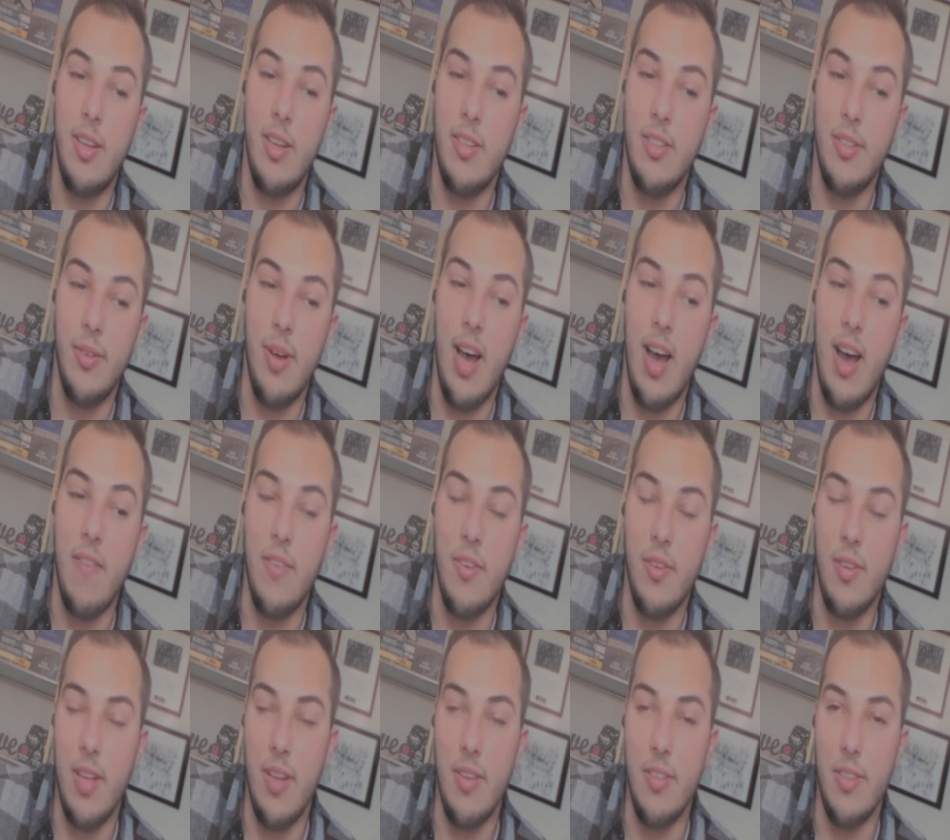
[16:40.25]
So
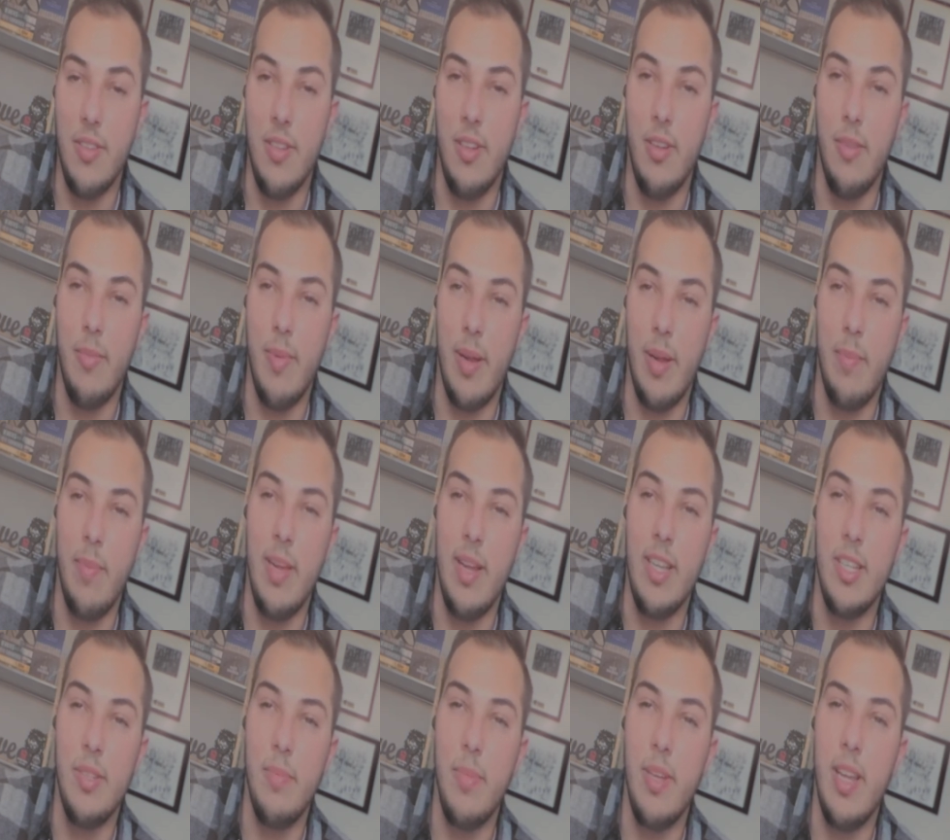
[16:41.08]
after that was another big
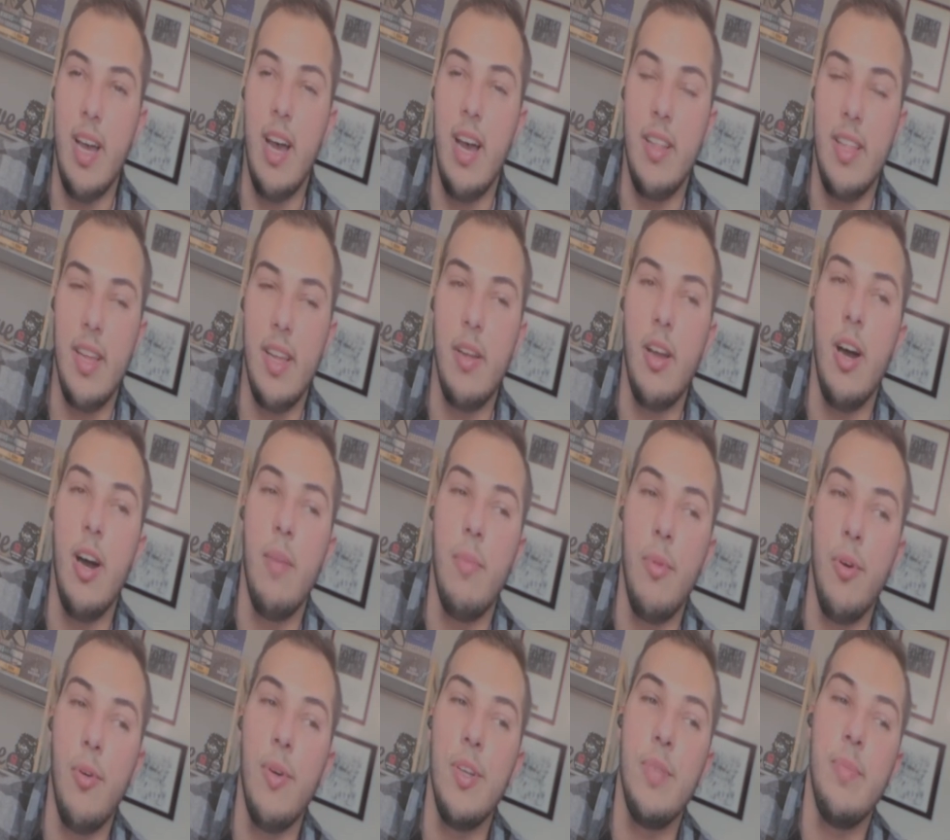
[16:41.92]
piece. But yeah, I think
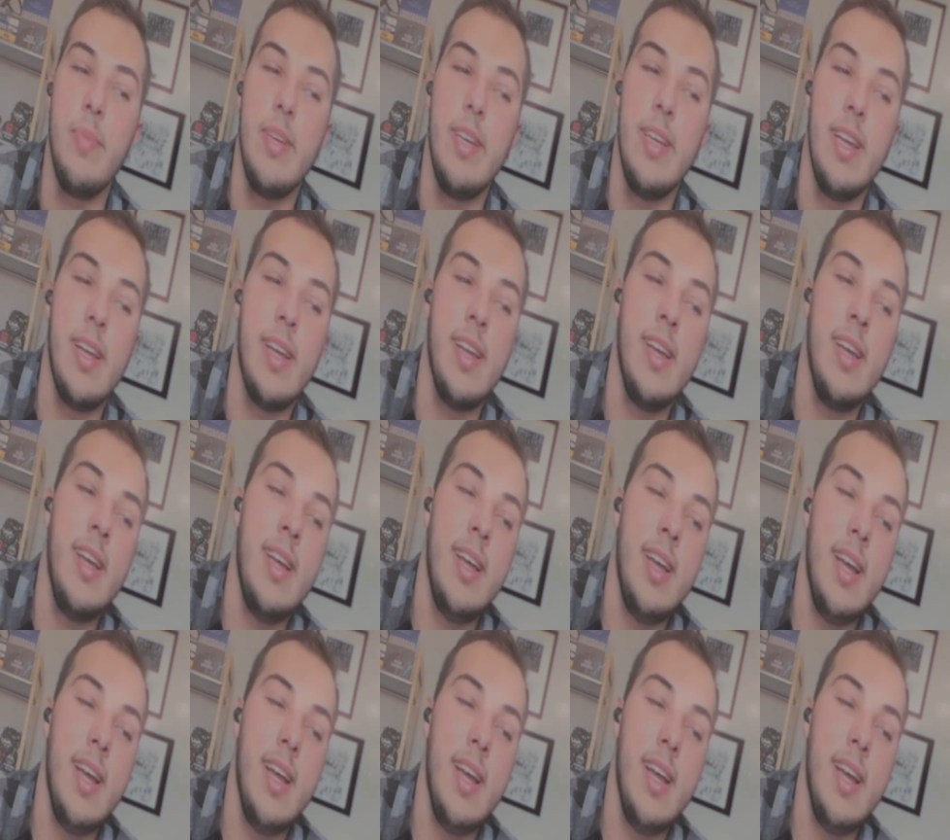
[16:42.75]
Humboldt was big.